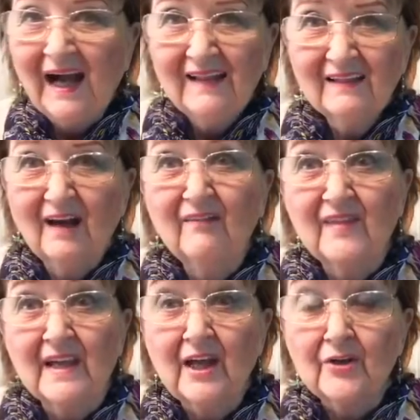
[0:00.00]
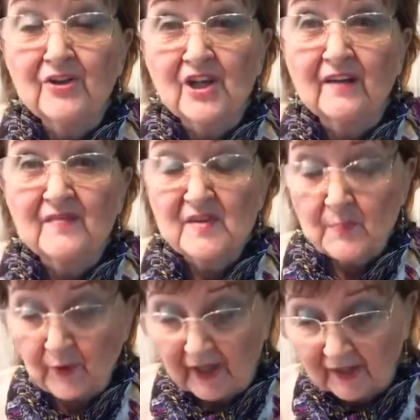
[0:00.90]
I love the energy of
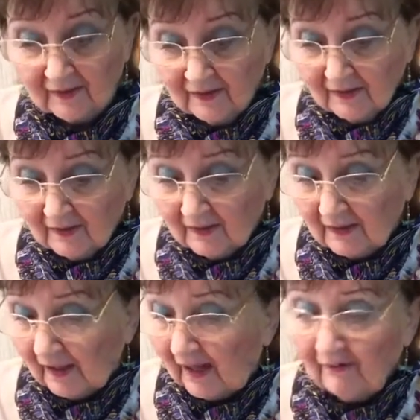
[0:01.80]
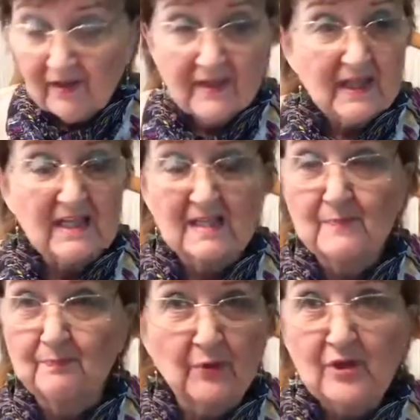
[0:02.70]
spring. Everything
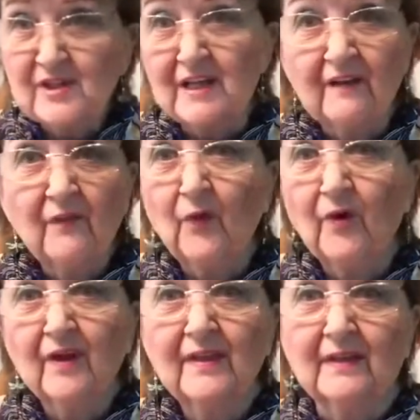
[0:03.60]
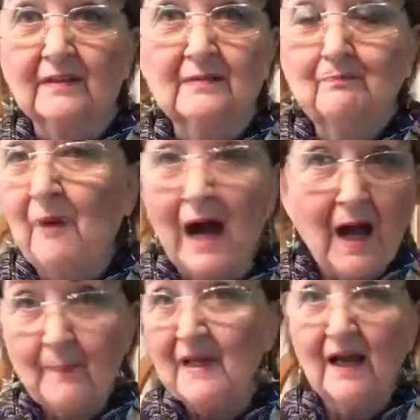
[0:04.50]
is bursting forth and
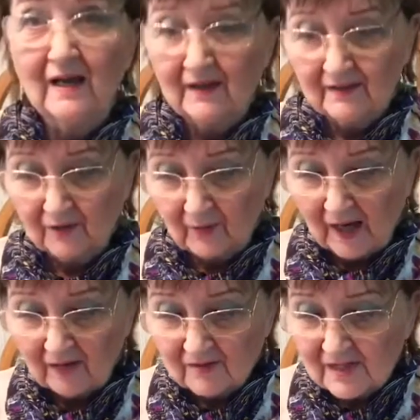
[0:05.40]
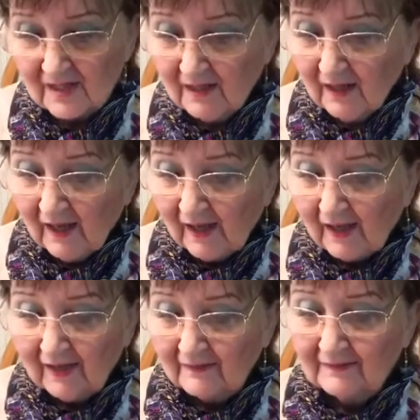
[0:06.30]
popping out of the ground,
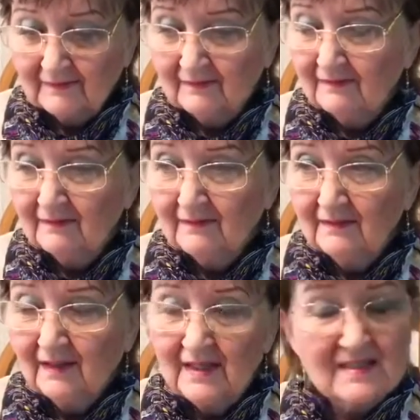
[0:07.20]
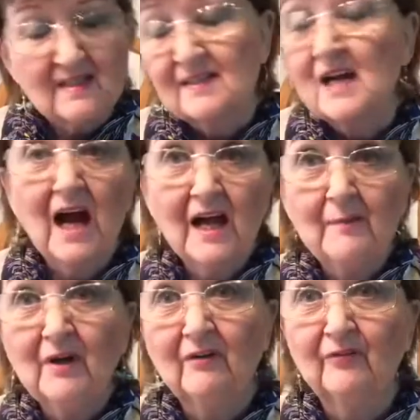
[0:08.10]
and it's a
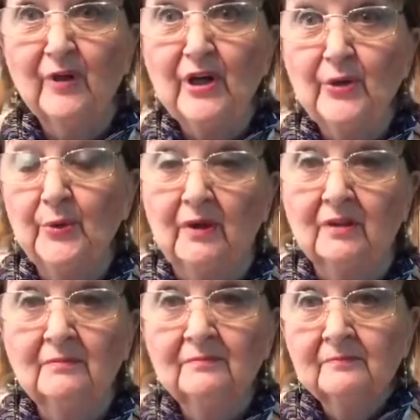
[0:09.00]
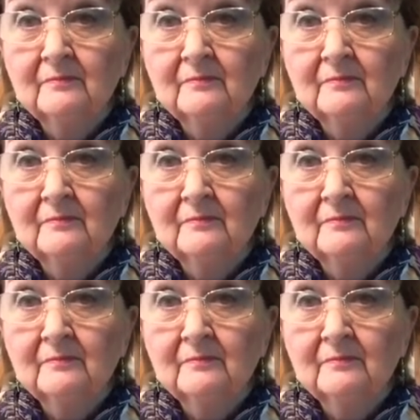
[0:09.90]
time of renewal.